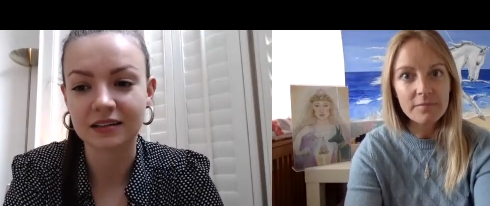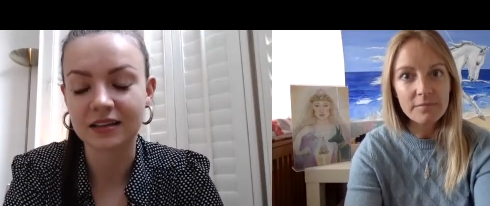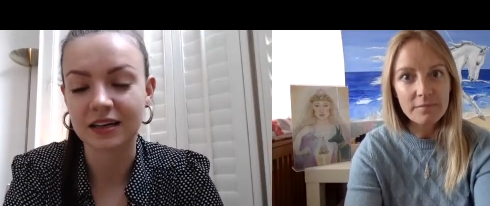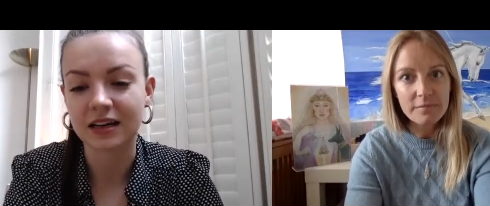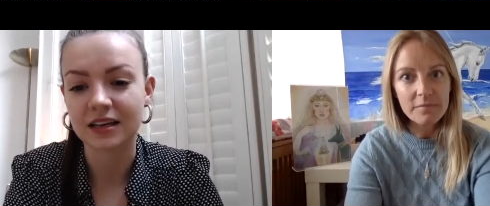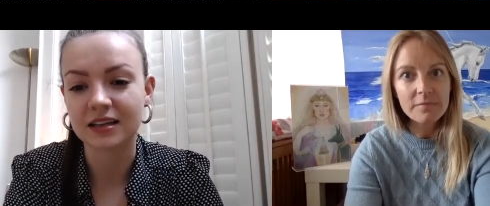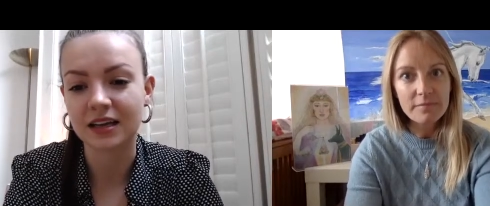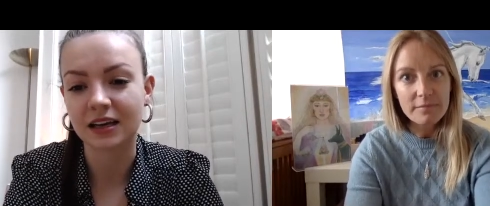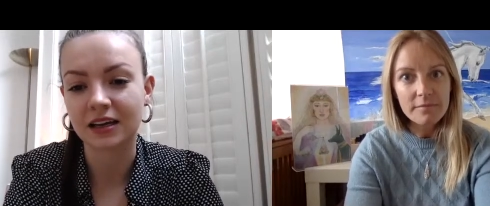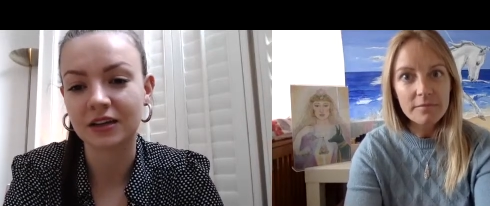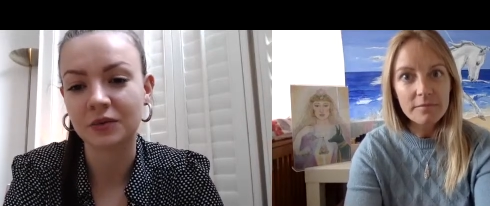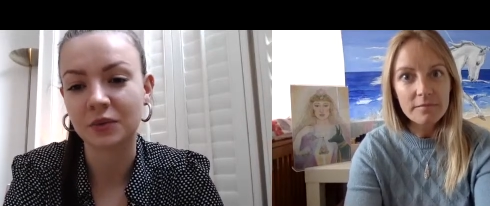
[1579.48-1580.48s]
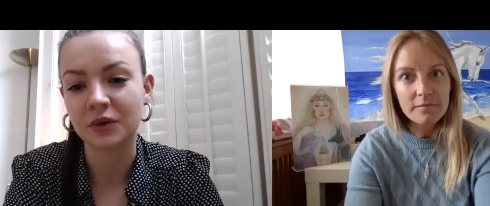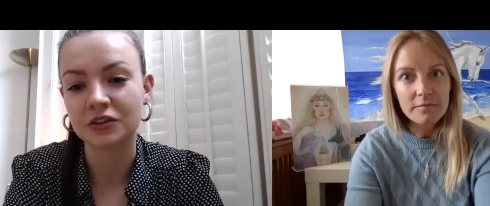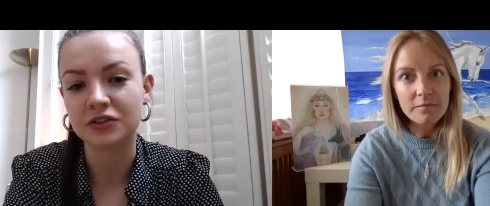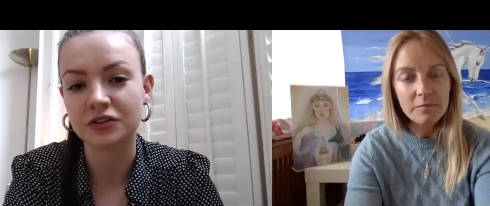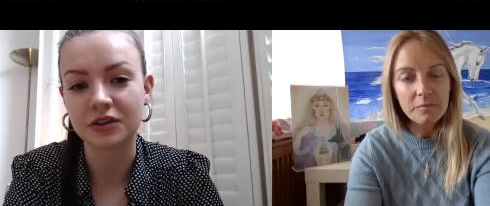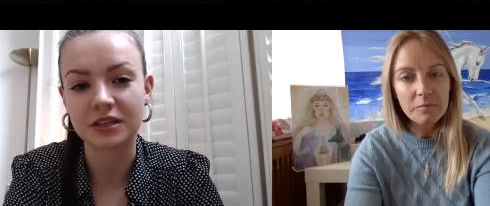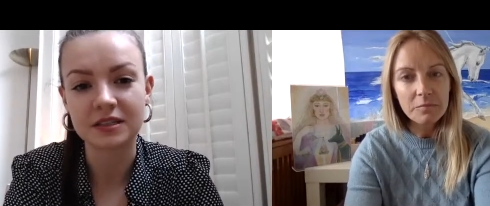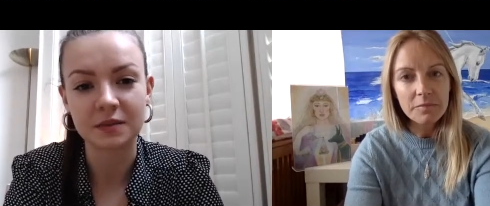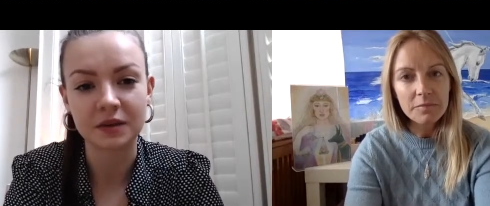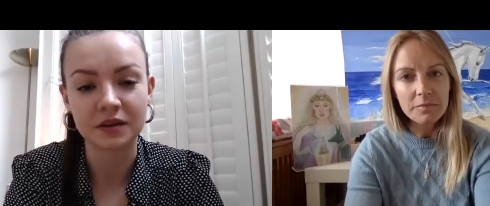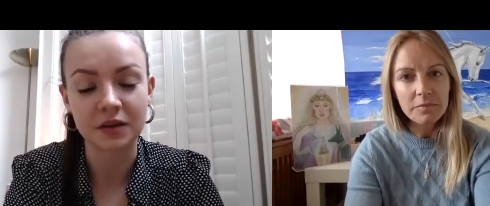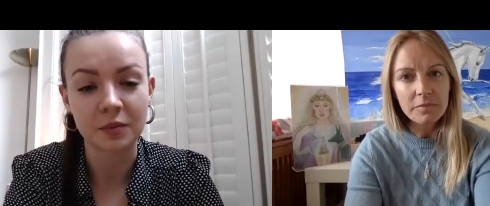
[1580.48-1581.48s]
Speaker 1: And I think when you're doing something
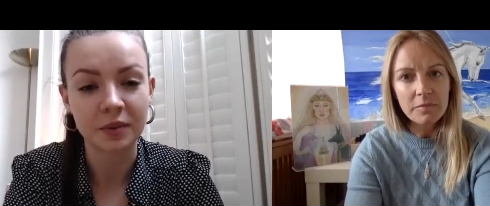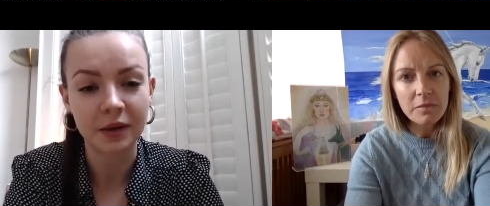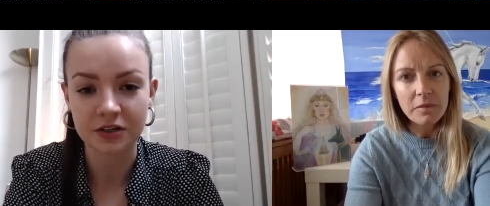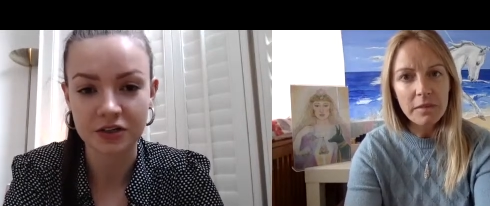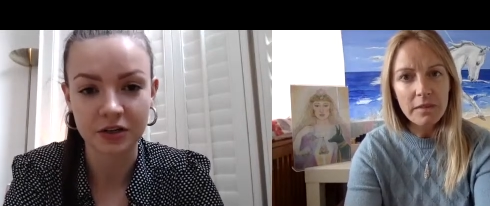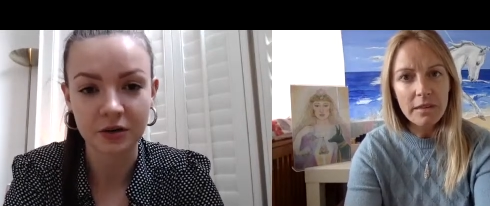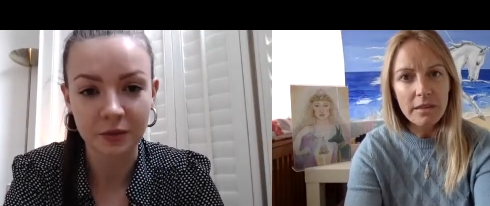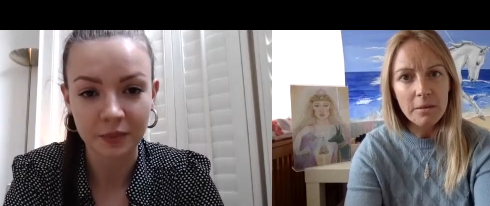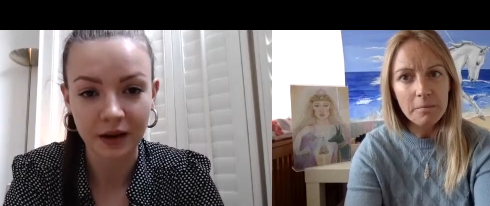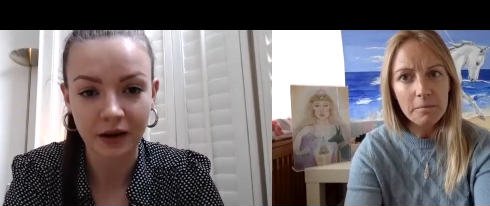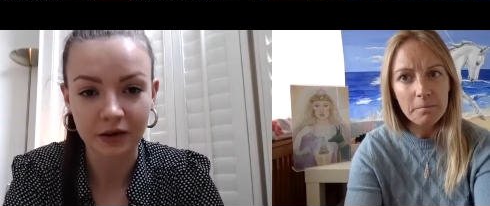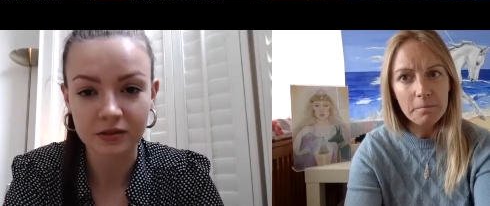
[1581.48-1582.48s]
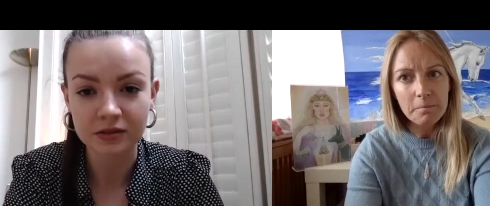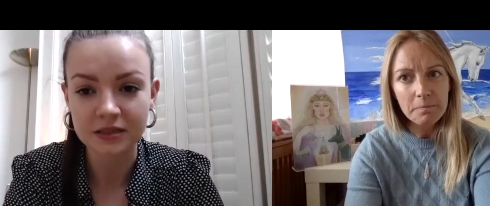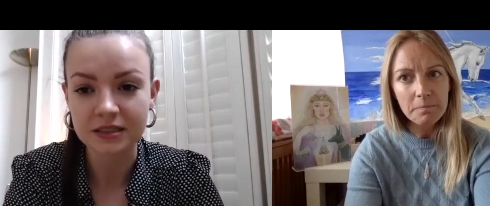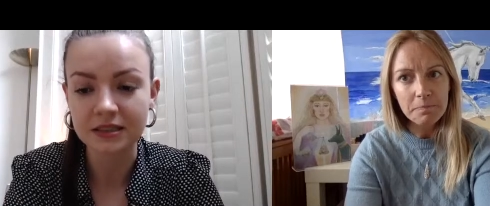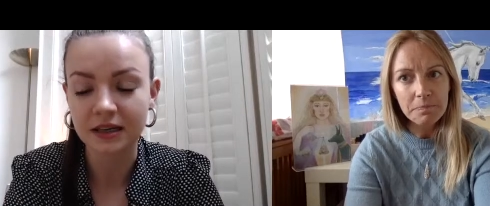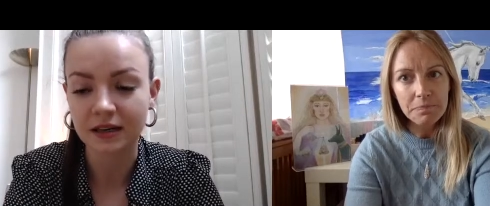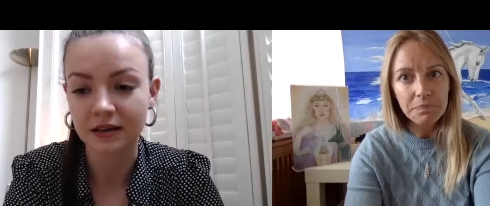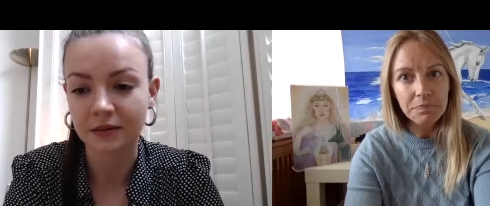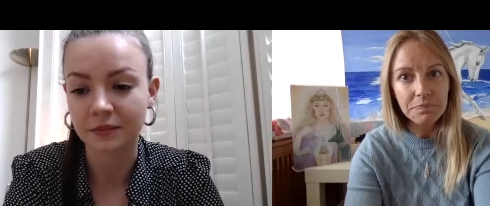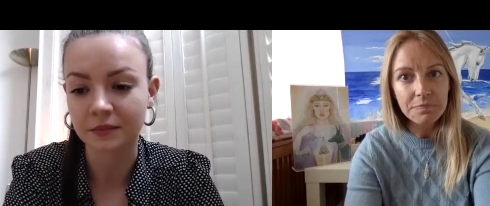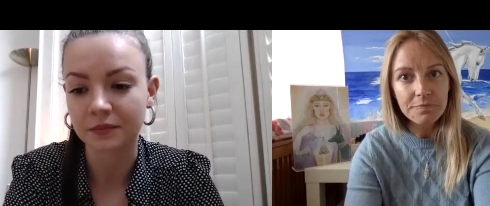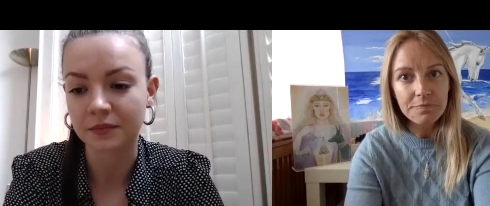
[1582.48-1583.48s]
that you're passionate about mm.
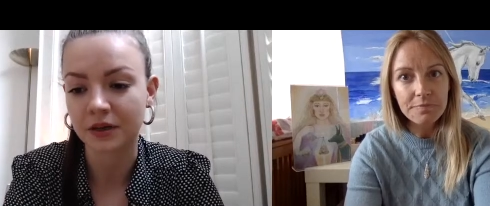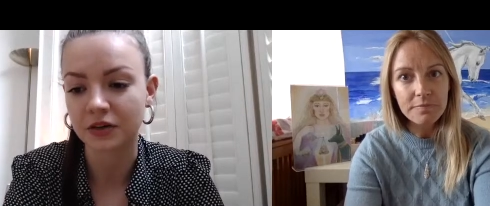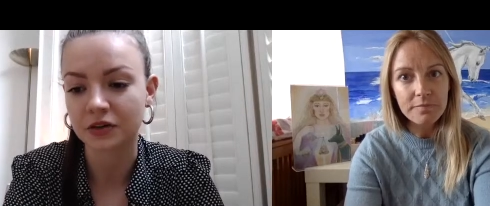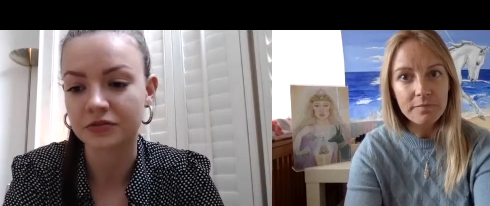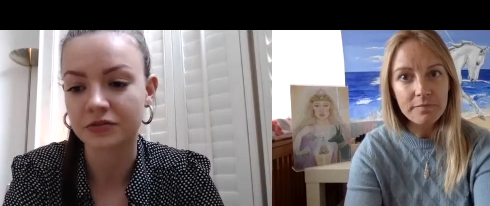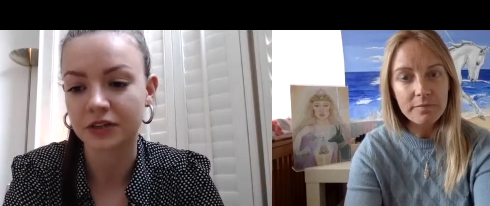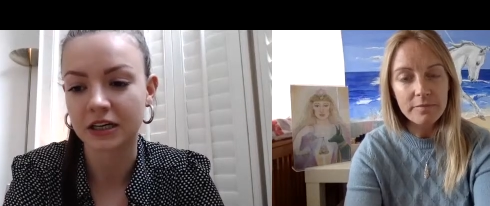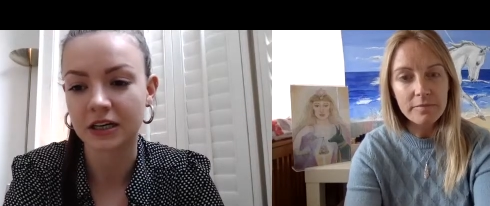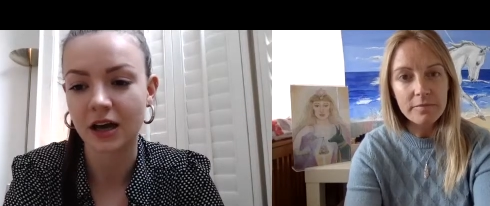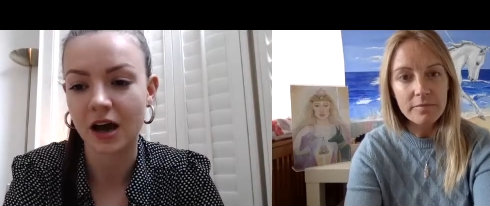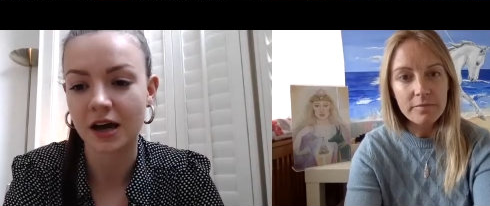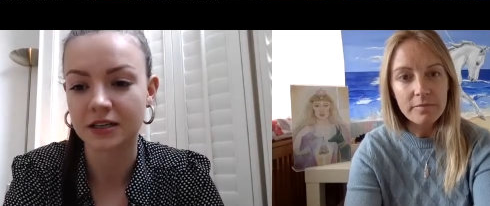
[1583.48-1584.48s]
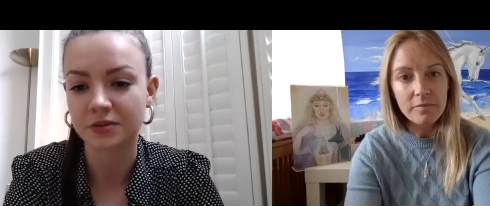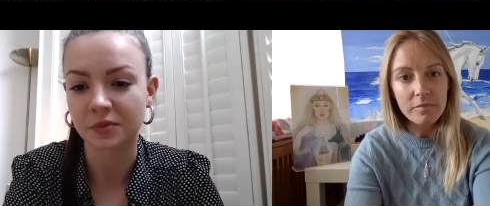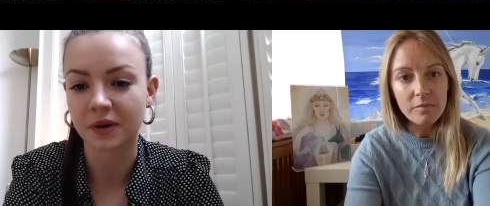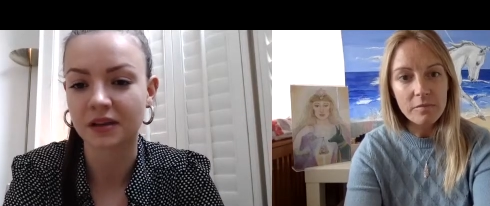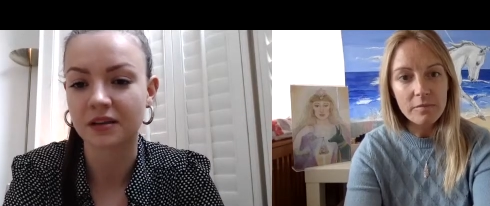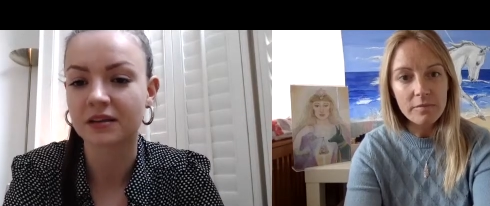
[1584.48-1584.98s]
um, and you're fully aligned with,